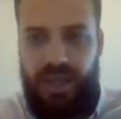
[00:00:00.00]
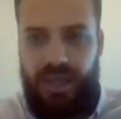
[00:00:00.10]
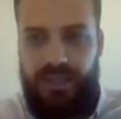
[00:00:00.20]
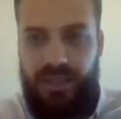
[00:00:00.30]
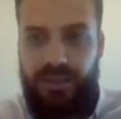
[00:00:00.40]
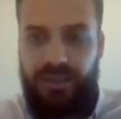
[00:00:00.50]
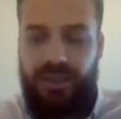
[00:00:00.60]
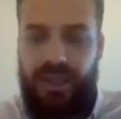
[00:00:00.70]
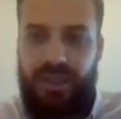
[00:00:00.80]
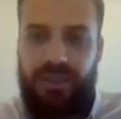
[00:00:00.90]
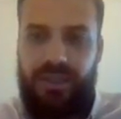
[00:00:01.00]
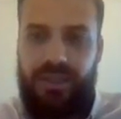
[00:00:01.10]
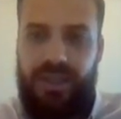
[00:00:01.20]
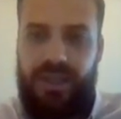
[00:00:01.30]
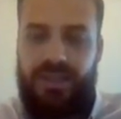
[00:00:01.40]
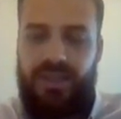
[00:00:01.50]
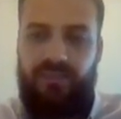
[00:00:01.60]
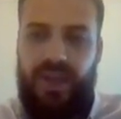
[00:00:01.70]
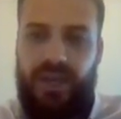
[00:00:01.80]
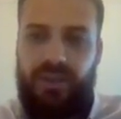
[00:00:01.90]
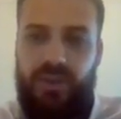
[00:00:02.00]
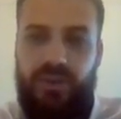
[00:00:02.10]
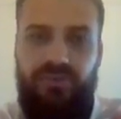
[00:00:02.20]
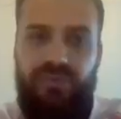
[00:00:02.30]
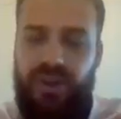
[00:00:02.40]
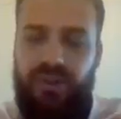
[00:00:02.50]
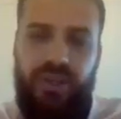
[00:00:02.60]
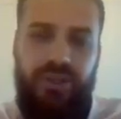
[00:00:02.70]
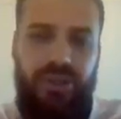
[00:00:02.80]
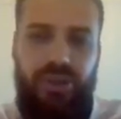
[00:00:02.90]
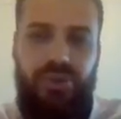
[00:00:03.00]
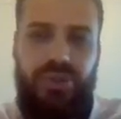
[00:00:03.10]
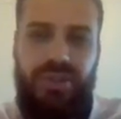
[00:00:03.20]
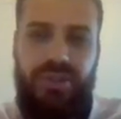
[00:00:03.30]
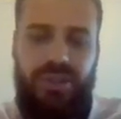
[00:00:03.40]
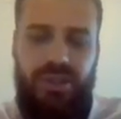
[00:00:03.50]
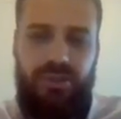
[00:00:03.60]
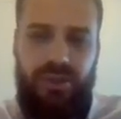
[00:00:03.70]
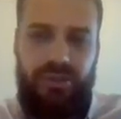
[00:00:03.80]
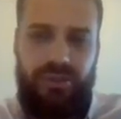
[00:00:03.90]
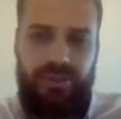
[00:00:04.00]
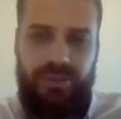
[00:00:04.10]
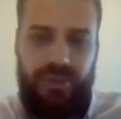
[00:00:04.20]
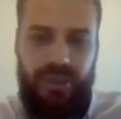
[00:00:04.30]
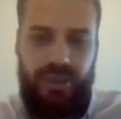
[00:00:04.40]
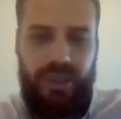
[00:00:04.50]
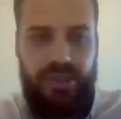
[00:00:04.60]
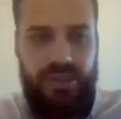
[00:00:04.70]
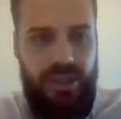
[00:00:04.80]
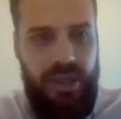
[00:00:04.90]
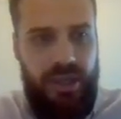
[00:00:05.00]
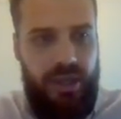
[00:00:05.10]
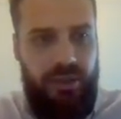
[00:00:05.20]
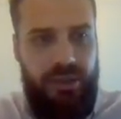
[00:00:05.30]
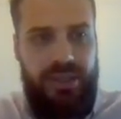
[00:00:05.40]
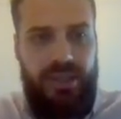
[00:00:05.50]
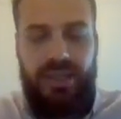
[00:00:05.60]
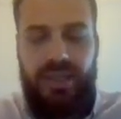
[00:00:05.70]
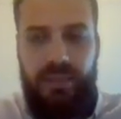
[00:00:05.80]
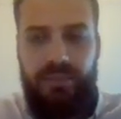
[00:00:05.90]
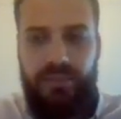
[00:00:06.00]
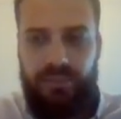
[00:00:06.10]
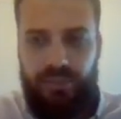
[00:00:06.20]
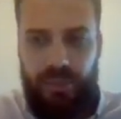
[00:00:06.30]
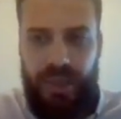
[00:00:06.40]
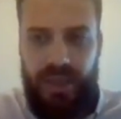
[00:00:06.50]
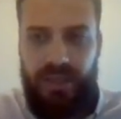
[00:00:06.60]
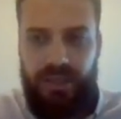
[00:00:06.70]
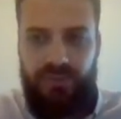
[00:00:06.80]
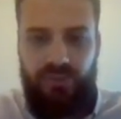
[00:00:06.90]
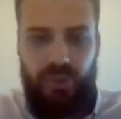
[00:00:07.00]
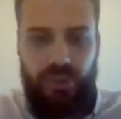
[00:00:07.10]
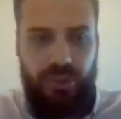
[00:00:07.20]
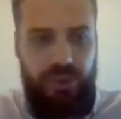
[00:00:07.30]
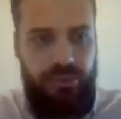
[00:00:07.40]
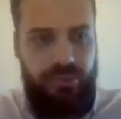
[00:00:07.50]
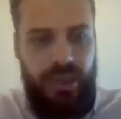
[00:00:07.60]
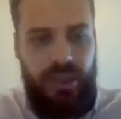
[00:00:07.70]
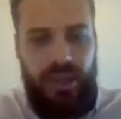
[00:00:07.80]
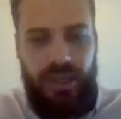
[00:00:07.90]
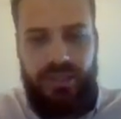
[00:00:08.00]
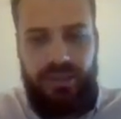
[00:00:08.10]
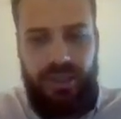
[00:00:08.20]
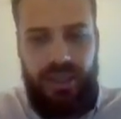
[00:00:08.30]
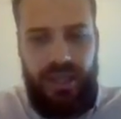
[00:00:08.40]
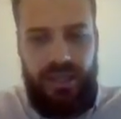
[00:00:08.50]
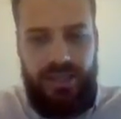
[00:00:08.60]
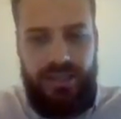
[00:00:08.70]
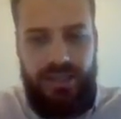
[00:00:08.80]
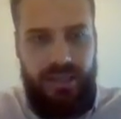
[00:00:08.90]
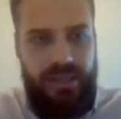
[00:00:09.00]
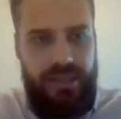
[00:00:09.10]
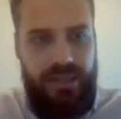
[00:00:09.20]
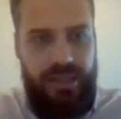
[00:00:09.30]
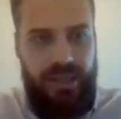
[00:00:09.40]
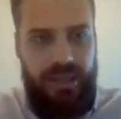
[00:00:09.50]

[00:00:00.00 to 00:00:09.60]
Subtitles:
until the LED has a value very close to 0. Okay, so I'm going to say keep repeating this for loop until x is